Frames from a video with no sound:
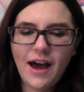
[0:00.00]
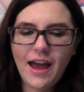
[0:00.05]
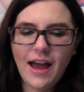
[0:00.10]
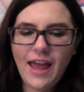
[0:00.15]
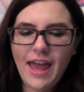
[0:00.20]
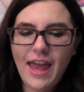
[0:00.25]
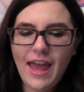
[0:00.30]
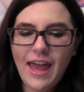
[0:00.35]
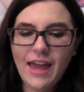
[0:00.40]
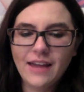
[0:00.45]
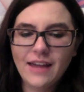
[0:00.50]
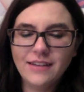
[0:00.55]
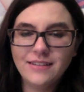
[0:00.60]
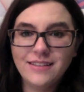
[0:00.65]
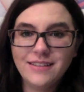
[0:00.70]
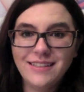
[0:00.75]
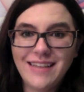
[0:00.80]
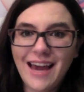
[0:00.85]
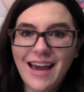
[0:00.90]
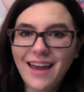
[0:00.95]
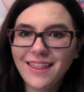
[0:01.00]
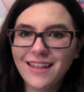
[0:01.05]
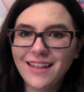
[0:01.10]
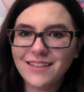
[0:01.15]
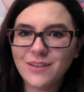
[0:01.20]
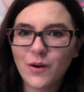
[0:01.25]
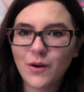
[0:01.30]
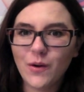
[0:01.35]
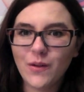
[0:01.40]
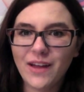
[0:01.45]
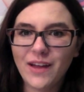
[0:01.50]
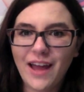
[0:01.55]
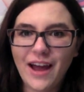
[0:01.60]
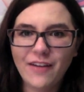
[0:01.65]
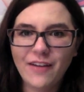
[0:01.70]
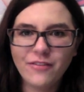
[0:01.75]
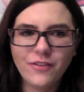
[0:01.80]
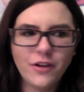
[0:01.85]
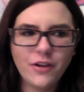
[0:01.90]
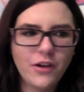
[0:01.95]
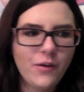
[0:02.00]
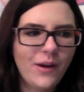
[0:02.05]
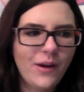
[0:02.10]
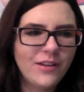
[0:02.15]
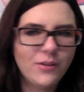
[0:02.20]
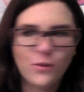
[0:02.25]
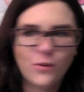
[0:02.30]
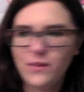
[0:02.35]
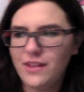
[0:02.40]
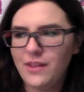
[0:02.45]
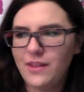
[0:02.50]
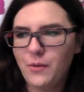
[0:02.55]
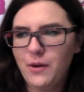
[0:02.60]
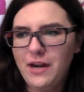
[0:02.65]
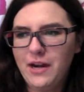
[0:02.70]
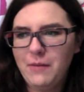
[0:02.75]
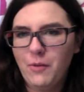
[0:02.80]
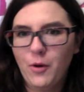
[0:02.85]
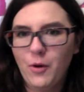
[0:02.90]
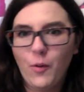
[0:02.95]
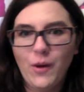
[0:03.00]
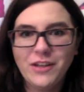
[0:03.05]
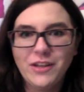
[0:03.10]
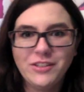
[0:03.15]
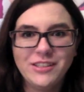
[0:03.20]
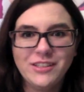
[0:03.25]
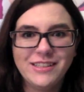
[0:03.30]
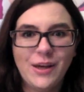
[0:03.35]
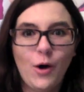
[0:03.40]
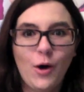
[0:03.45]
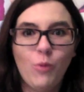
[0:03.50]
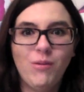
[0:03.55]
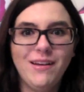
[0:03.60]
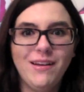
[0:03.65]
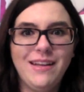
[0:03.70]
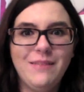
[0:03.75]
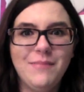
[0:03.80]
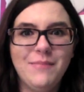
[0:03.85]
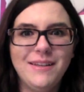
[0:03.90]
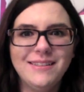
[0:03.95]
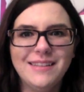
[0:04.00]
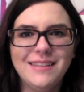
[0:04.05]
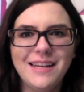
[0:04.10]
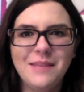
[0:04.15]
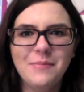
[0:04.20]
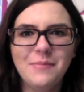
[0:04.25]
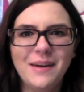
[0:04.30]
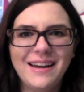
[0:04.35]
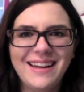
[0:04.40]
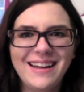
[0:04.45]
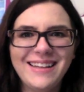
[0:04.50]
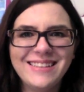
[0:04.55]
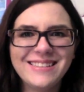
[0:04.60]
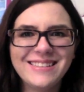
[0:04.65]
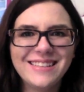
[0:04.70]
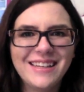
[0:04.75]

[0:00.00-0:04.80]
And yeah, that's all I have for you. I don't think there were any more questions. I hope I didn't miss anybody's.